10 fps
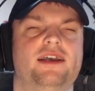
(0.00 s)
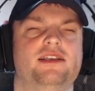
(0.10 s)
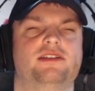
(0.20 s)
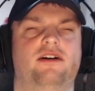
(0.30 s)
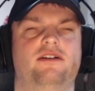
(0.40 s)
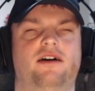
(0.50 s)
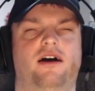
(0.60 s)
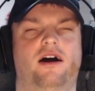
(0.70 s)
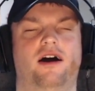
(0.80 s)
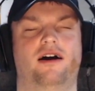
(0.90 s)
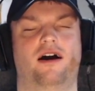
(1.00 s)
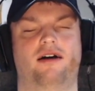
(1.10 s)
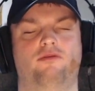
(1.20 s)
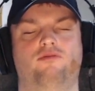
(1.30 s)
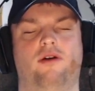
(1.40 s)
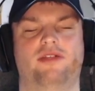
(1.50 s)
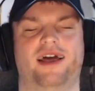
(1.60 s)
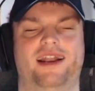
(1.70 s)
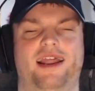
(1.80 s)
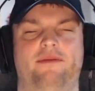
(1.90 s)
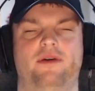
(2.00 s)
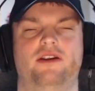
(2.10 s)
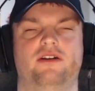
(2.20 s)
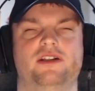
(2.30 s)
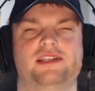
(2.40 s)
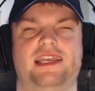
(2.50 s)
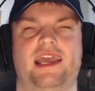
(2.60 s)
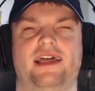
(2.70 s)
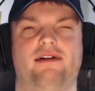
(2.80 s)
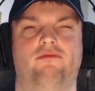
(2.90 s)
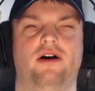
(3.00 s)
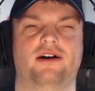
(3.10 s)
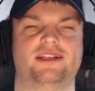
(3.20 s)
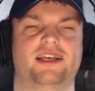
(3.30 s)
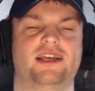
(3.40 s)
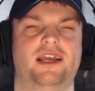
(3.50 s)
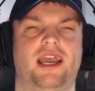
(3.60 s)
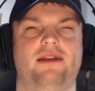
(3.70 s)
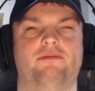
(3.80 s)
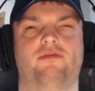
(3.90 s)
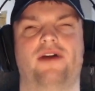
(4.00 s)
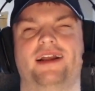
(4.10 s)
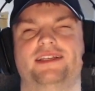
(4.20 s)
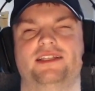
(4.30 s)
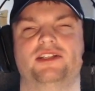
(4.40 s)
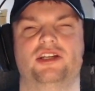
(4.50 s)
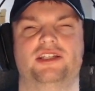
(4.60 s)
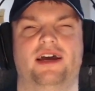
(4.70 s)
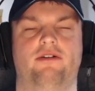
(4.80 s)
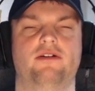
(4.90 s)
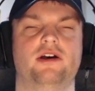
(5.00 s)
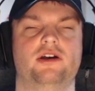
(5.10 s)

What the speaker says: So I will roll that clip and you can see how that works in practice and just how